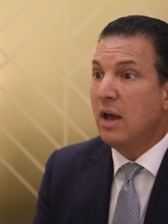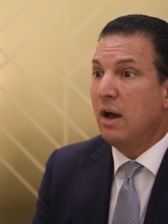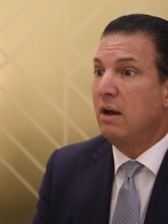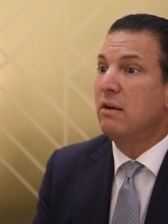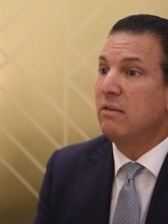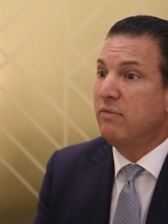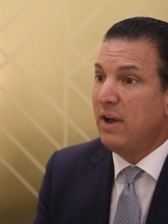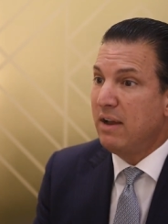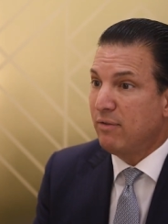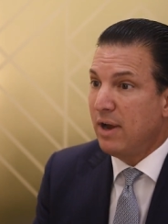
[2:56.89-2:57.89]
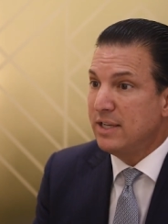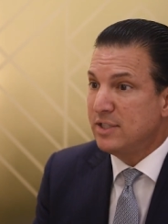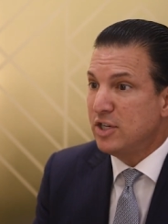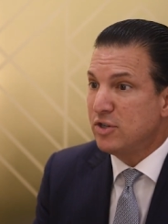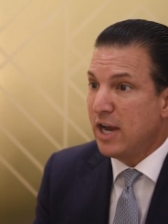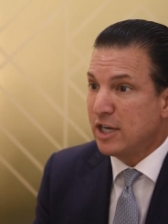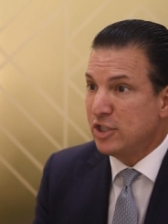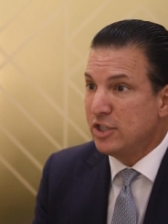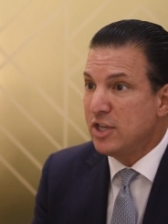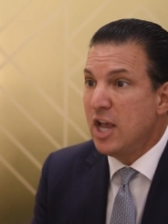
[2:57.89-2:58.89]
105 rides and
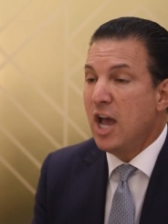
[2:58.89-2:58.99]
attractions.